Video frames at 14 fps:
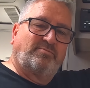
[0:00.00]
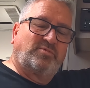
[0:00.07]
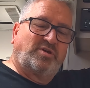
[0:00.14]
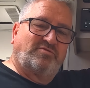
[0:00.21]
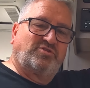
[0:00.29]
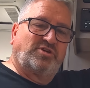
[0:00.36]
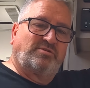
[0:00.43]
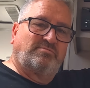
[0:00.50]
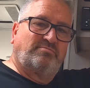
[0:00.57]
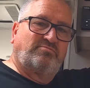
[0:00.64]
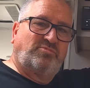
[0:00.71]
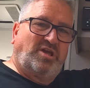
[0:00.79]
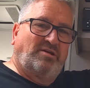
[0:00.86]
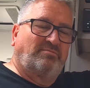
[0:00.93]
gives you
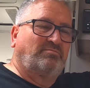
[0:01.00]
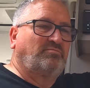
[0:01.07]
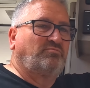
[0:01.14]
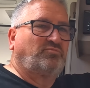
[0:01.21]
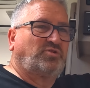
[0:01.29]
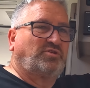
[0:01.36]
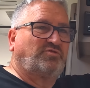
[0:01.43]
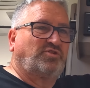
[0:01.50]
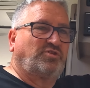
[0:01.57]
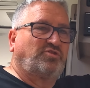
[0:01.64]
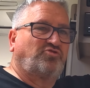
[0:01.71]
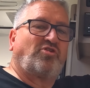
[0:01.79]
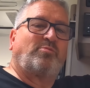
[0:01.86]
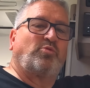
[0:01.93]

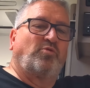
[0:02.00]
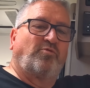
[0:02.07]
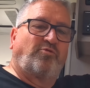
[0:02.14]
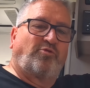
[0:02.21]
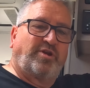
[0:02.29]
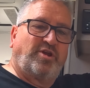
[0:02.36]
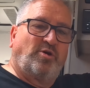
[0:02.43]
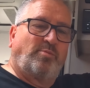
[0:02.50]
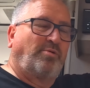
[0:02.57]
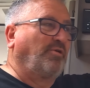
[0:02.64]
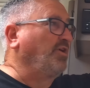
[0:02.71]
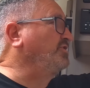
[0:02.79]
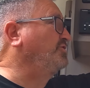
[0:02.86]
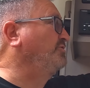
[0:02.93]
trouble-free
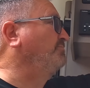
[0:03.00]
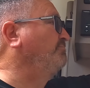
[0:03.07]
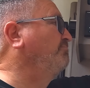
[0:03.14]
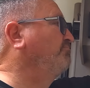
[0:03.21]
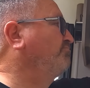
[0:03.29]
operation.